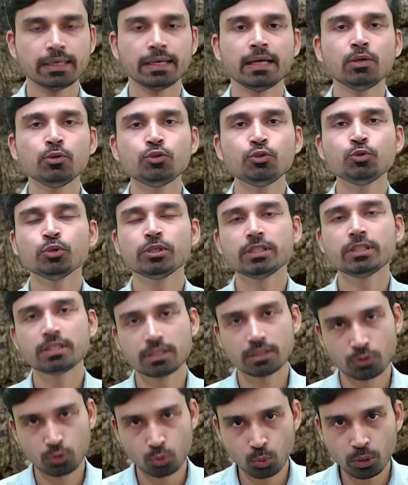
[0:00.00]
Hello
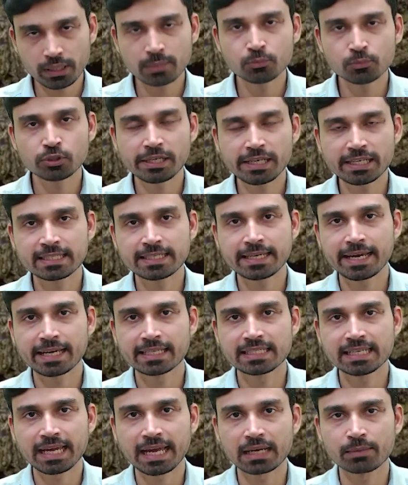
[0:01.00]
students, welcome to Legacy
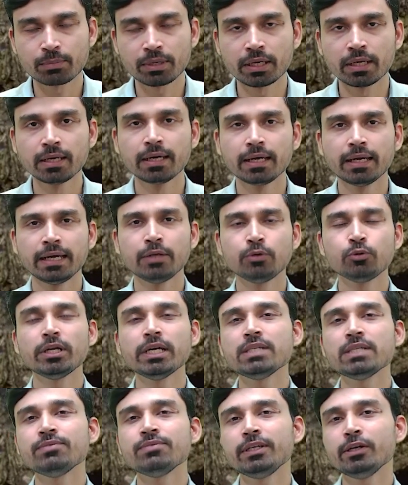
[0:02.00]
IAS Academy. In
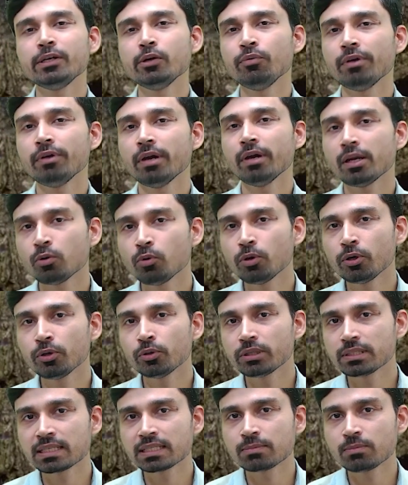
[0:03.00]
today's video, we are going to
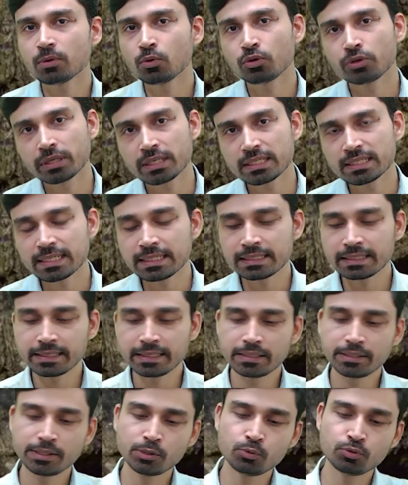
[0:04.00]
discuss about
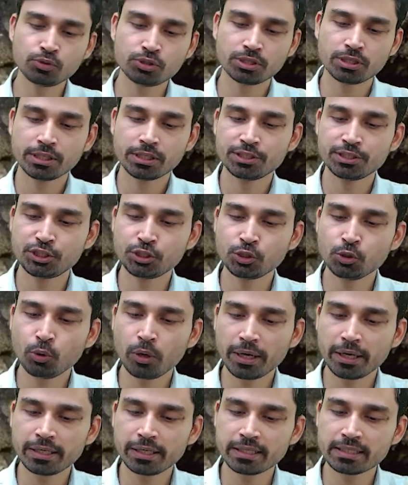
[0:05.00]
recently induced
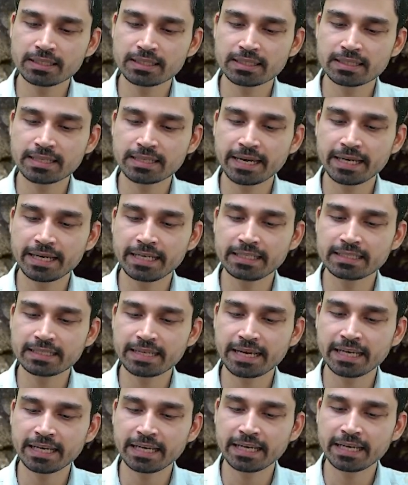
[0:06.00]
GeoHeritage Sites and